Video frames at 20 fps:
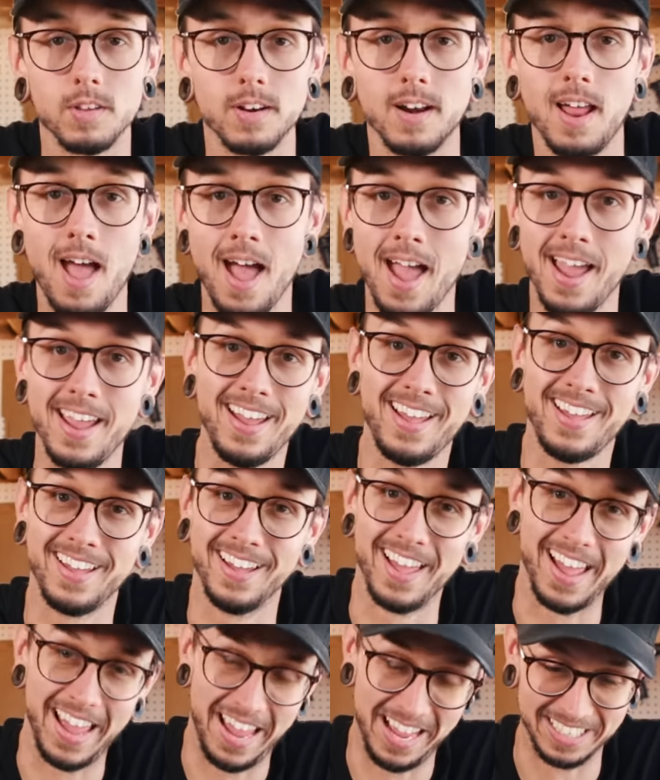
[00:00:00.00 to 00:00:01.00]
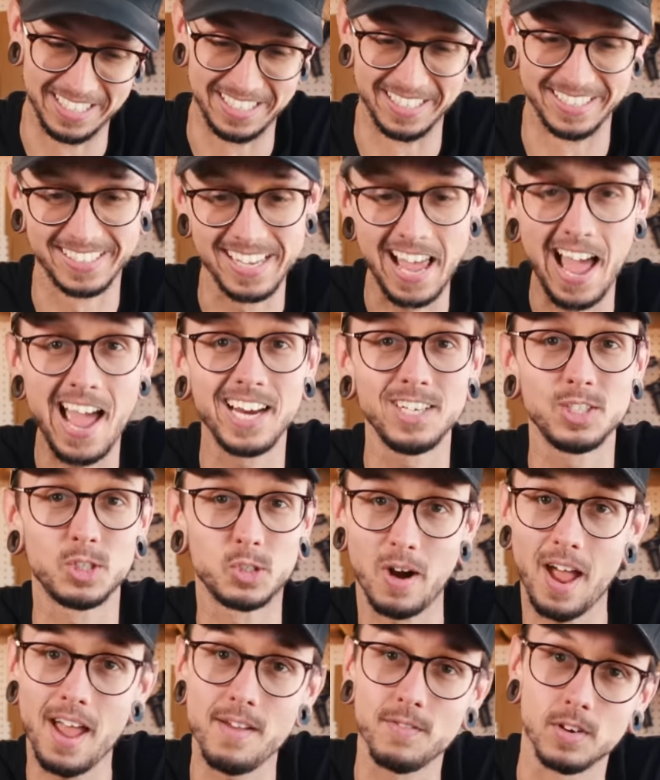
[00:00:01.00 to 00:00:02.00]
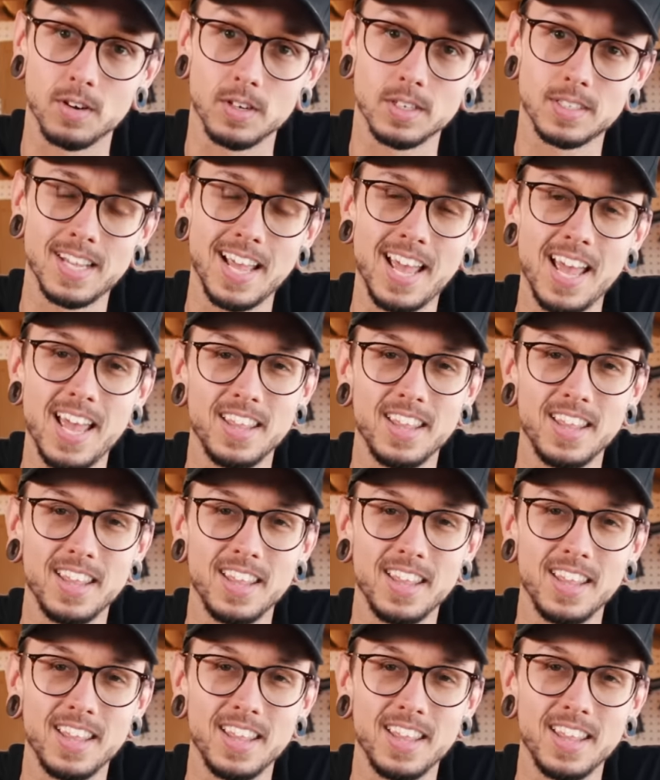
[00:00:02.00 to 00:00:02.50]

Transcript: than I design drivers